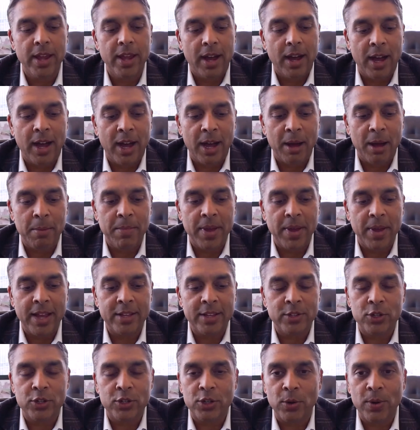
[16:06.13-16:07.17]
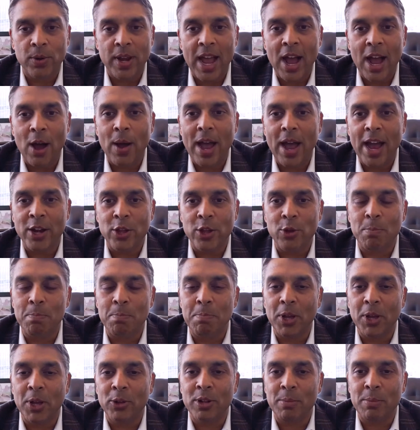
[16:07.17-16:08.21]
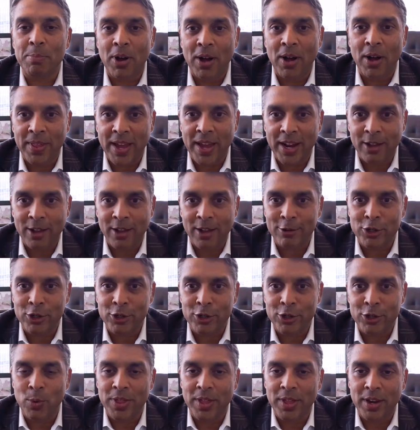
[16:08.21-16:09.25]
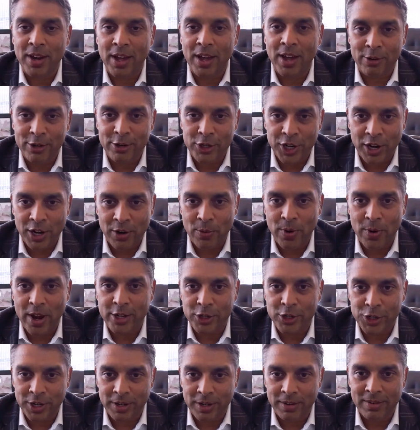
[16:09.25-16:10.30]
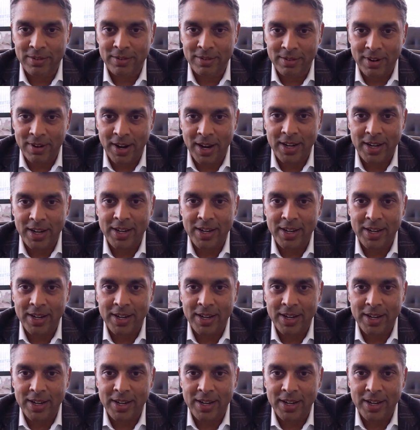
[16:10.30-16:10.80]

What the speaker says: And so now, how do you build upon that culture with another generation, right?